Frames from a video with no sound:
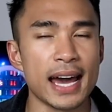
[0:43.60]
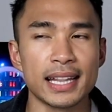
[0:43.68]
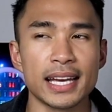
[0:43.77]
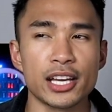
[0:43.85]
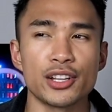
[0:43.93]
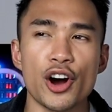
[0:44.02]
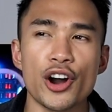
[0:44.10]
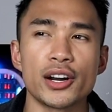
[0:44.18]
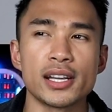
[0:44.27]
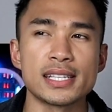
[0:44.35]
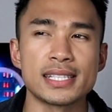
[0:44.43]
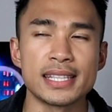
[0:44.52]
I like an
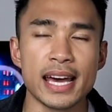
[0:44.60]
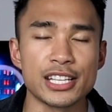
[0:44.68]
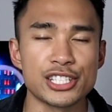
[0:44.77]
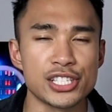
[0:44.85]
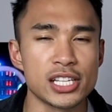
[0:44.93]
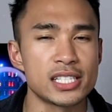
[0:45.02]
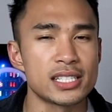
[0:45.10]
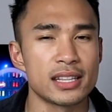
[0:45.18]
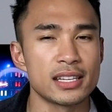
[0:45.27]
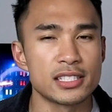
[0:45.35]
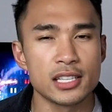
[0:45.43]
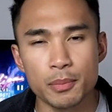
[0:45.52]
artist that changes
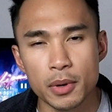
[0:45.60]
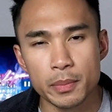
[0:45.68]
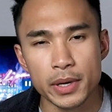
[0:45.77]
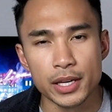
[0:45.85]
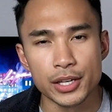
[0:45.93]
things up a bit,